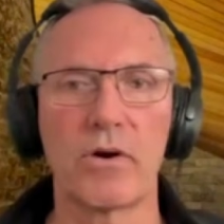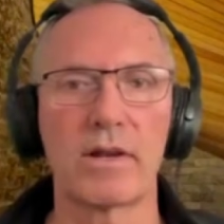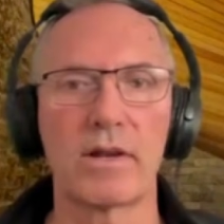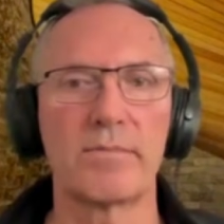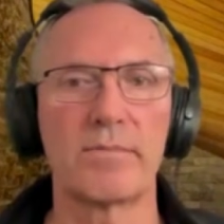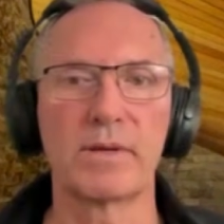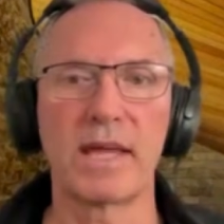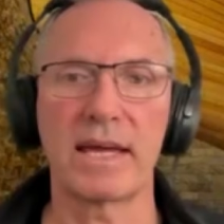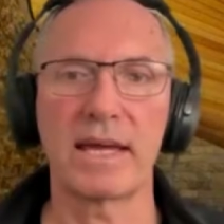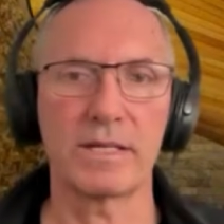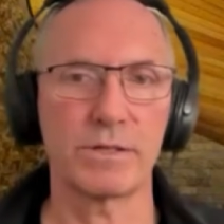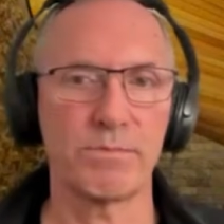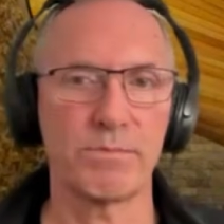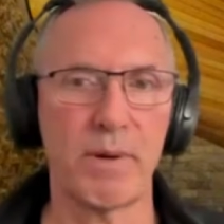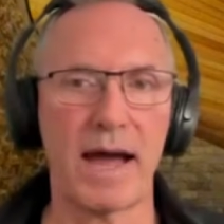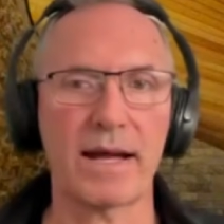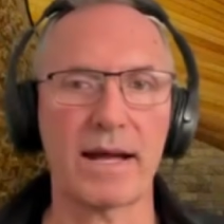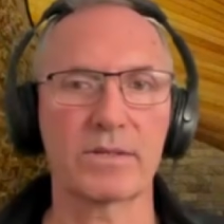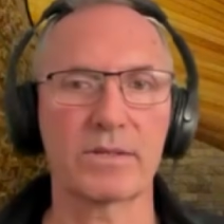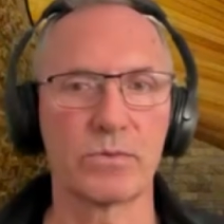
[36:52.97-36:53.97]
trying to get us
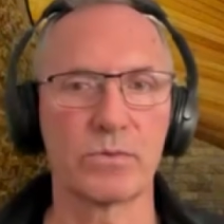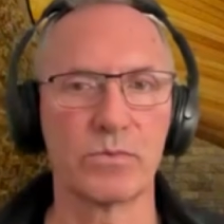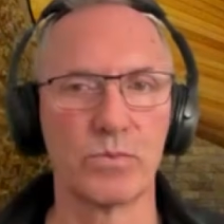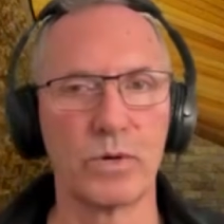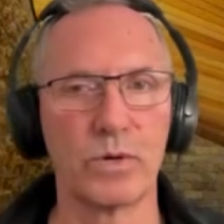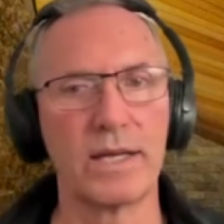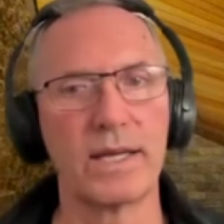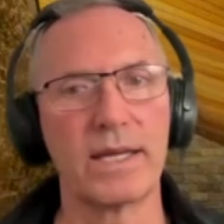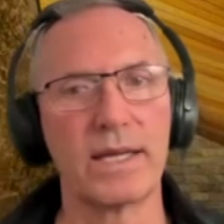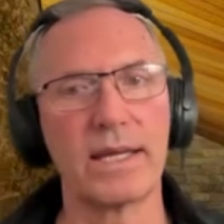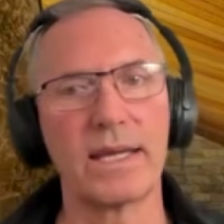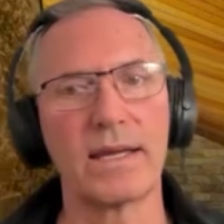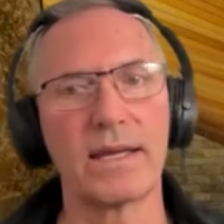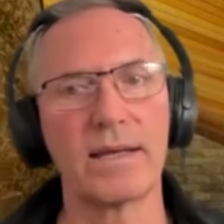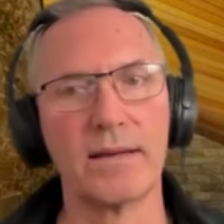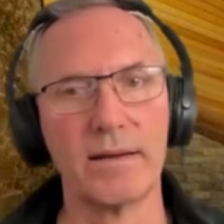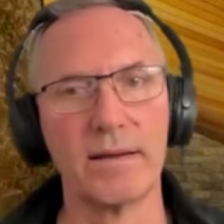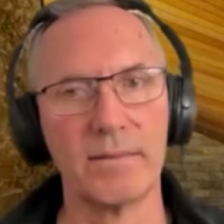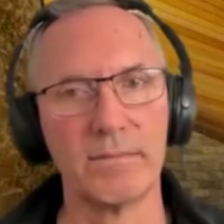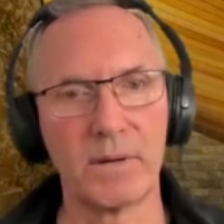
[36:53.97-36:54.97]
back to
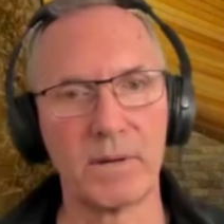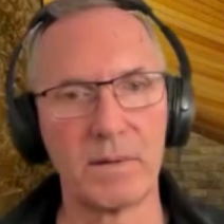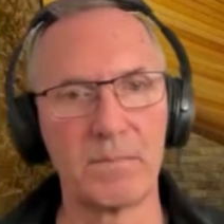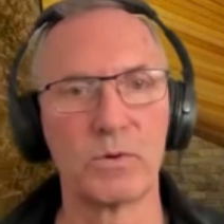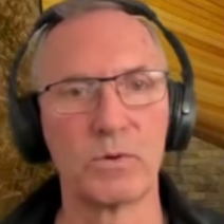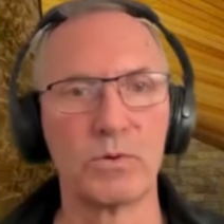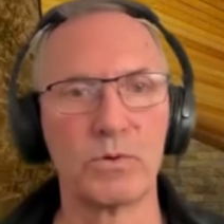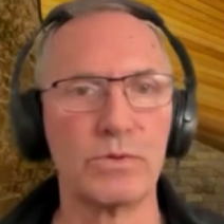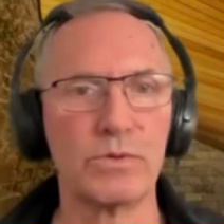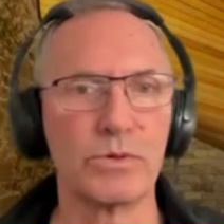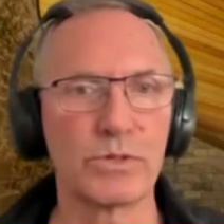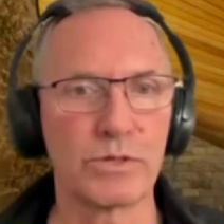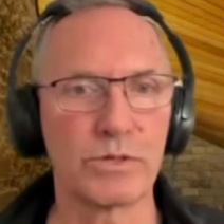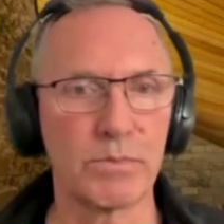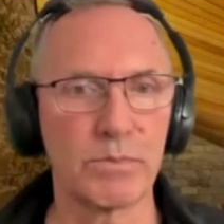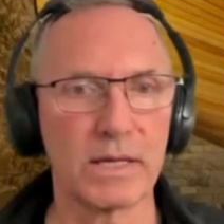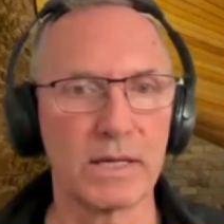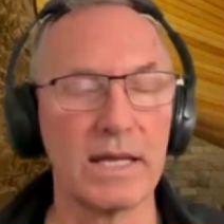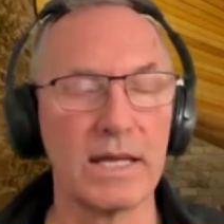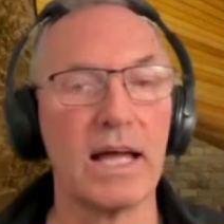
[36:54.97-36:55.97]
where people used
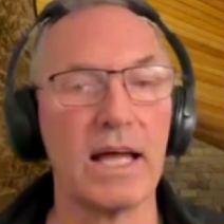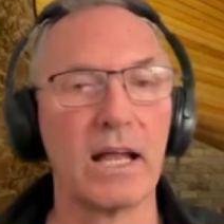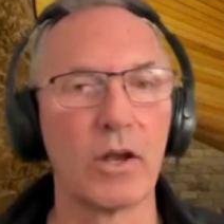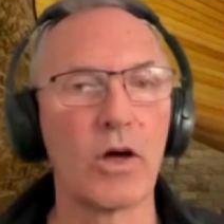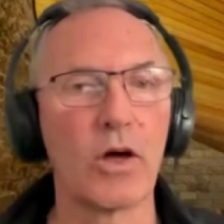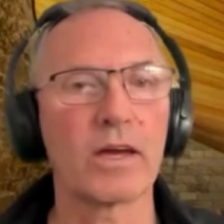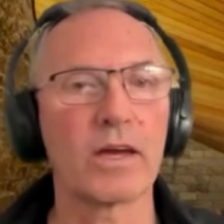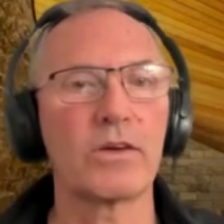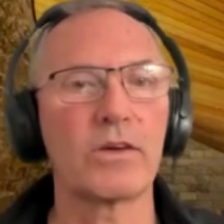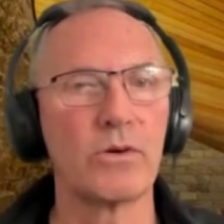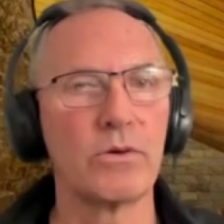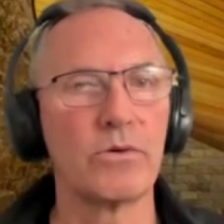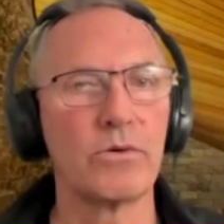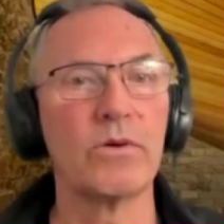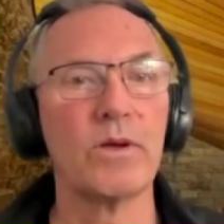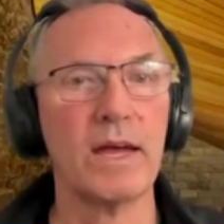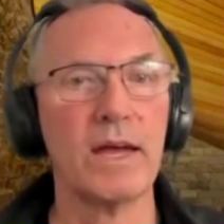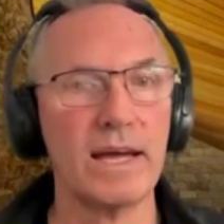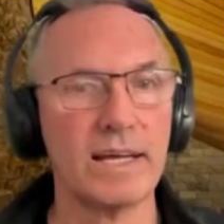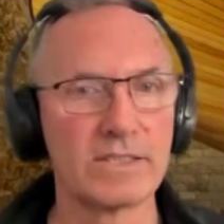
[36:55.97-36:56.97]
to be. Like
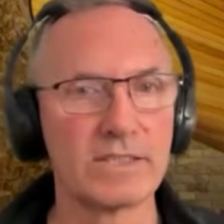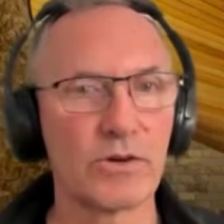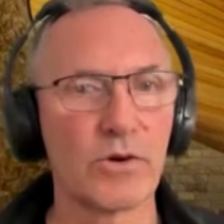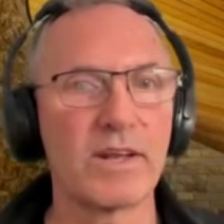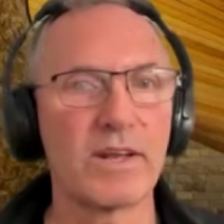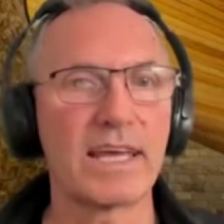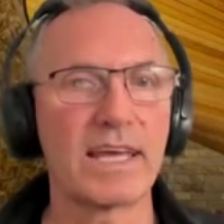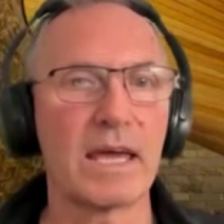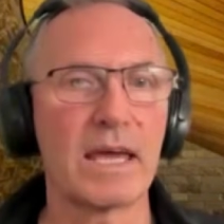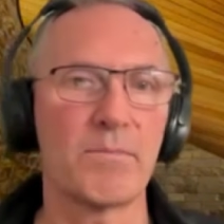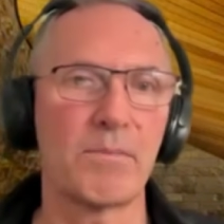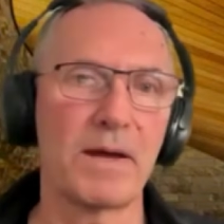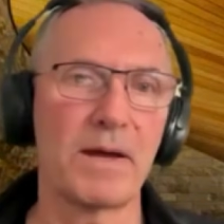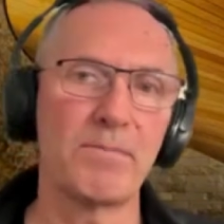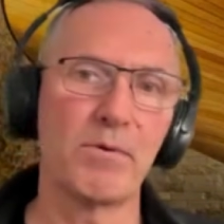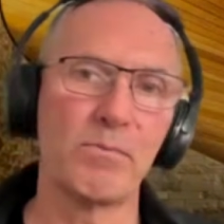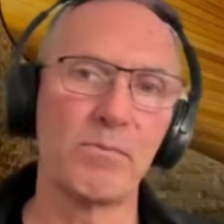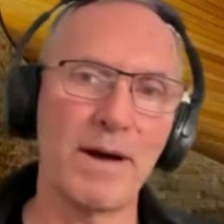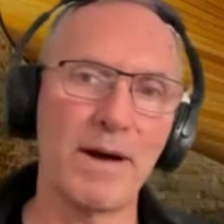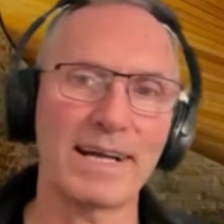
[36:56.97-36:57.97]
you trying to get
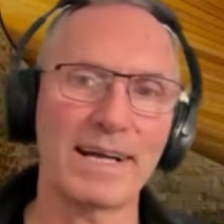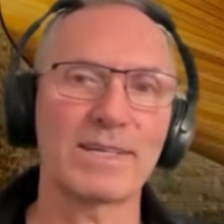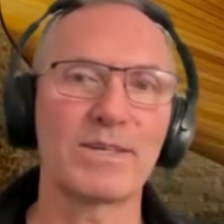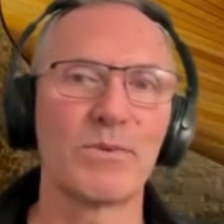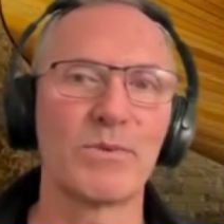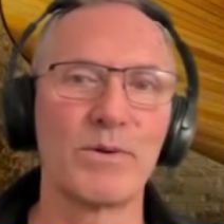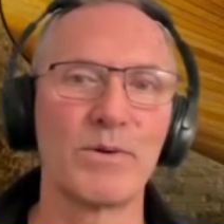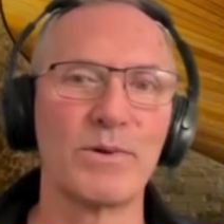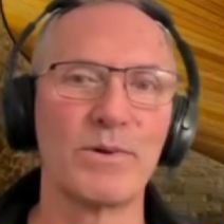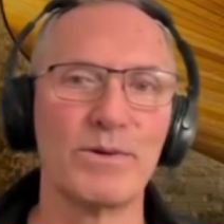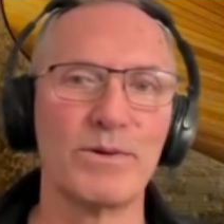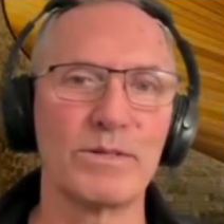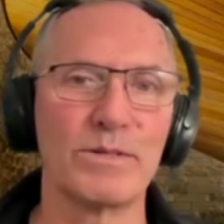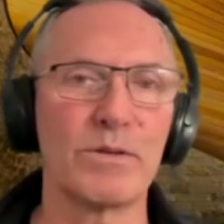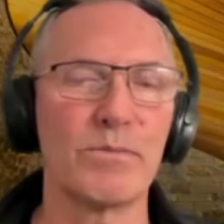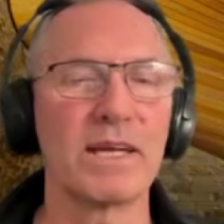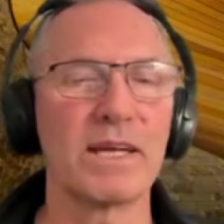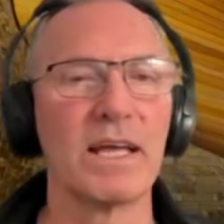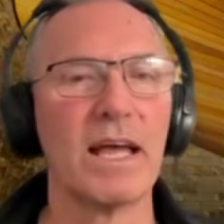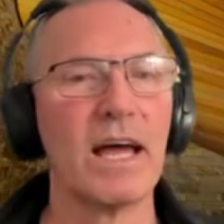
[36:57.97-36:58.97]
people back to where we
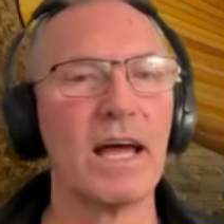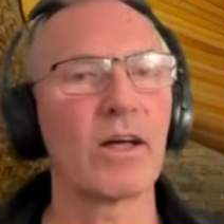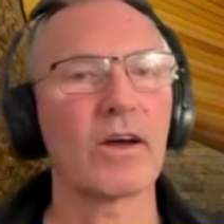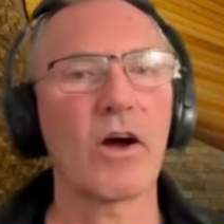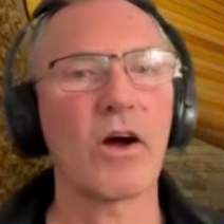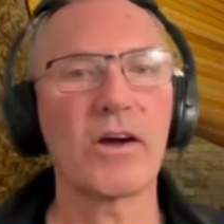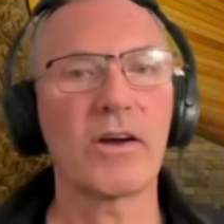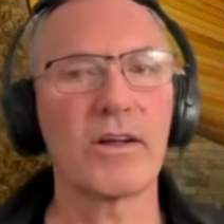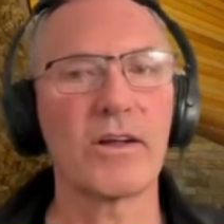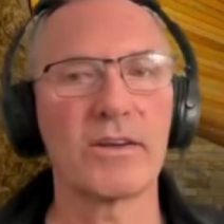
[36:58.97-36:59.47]
used to be. Like I